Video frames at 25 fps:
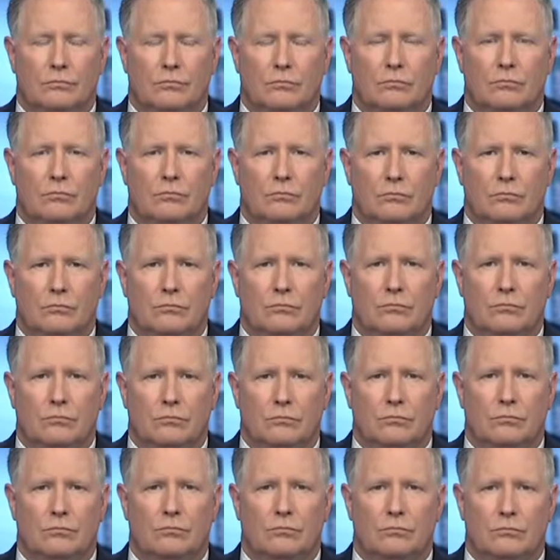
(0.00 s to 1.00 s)

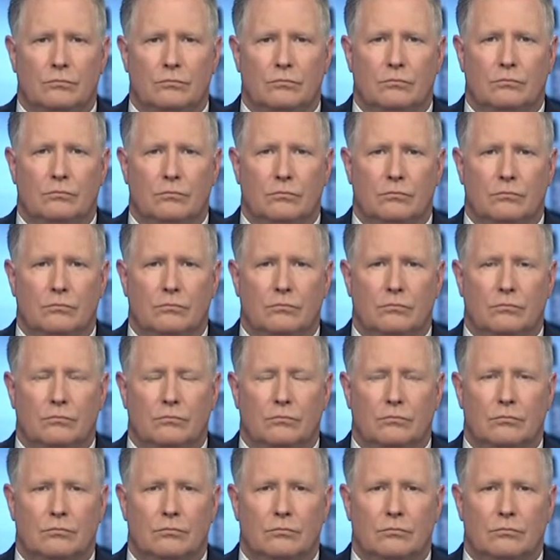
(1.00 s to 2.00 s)

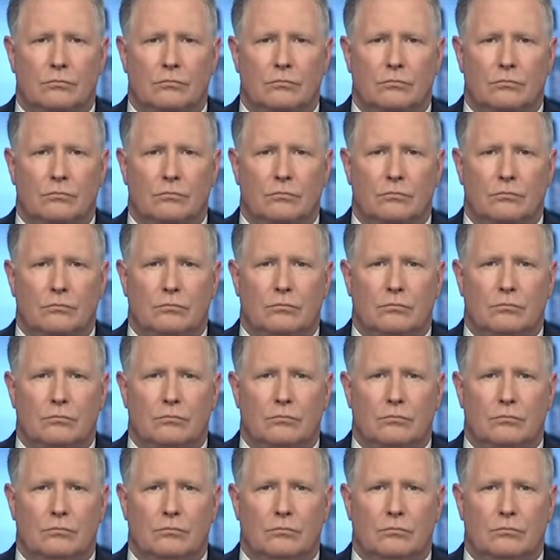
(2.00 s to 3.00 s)

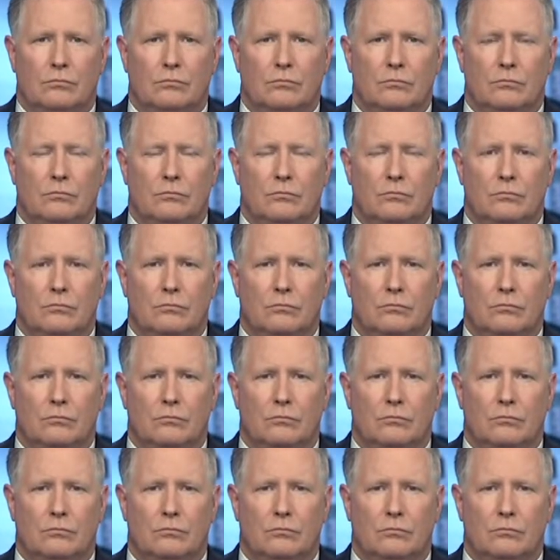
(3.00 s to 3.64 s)
(not speaking)